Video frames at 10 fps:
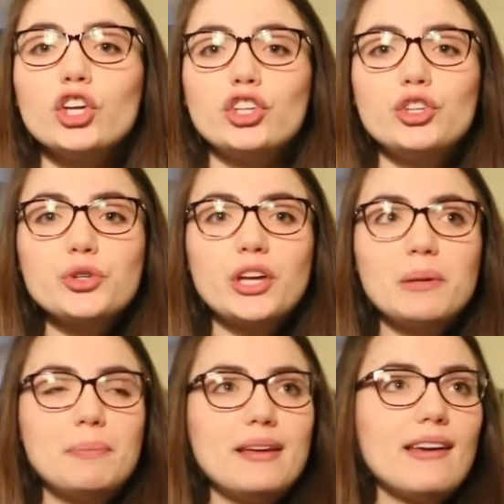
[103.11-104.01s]
You
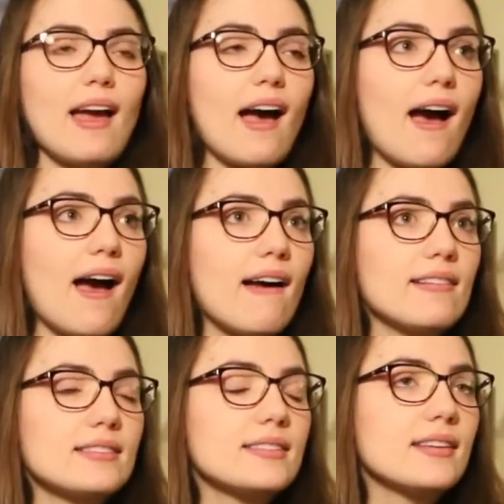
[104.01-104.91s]
could be
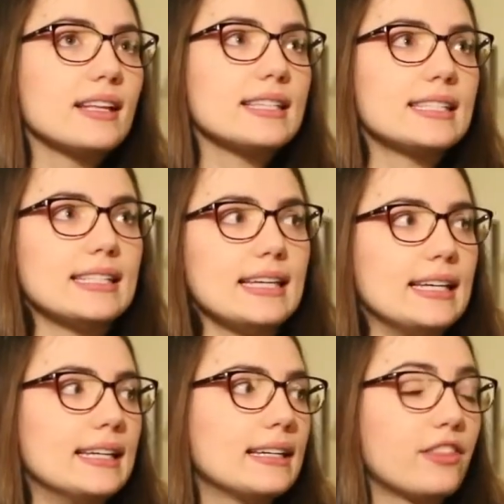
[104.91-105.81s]
at,
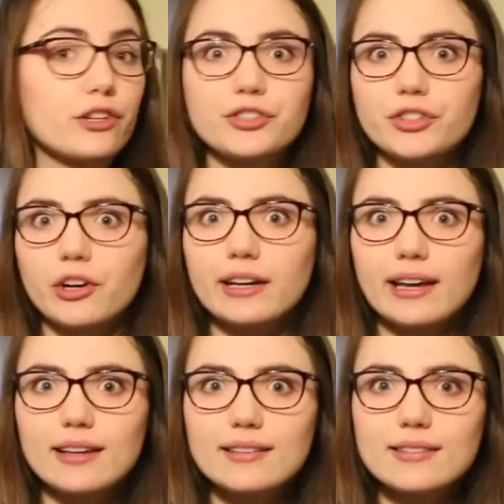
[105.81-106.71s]
the
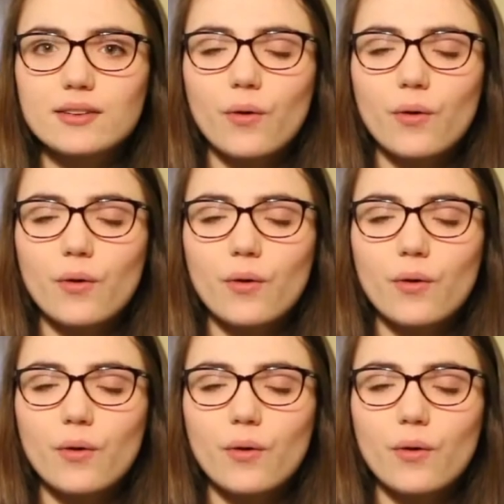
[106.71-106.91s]
circus,